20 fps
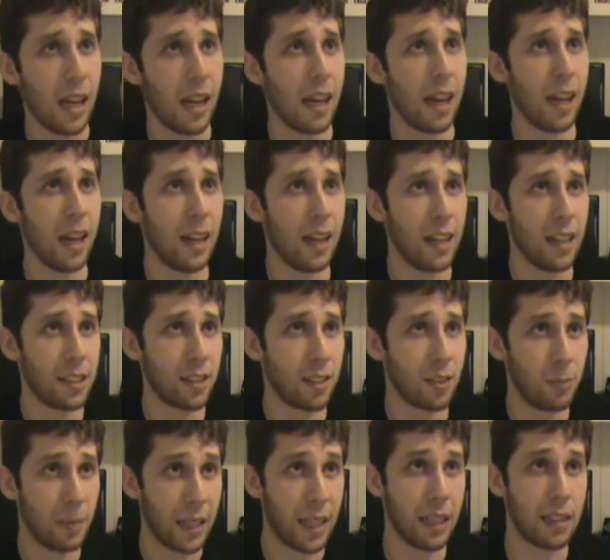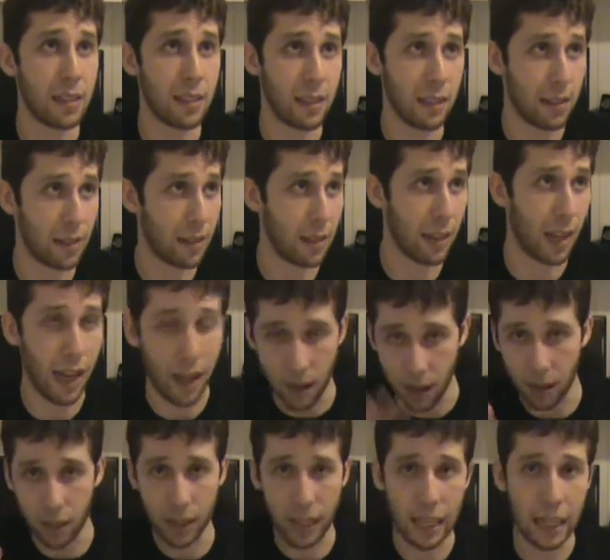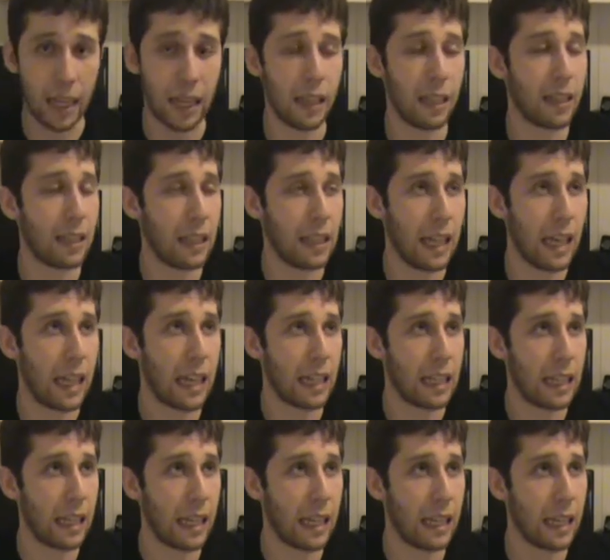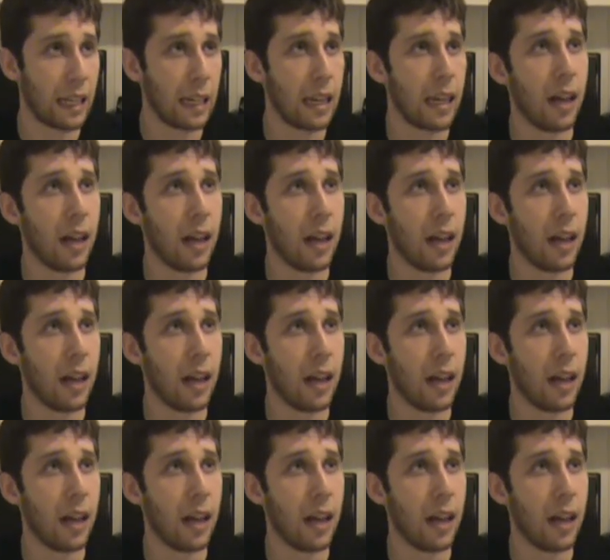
Because, yeah, I'll get to that at the end.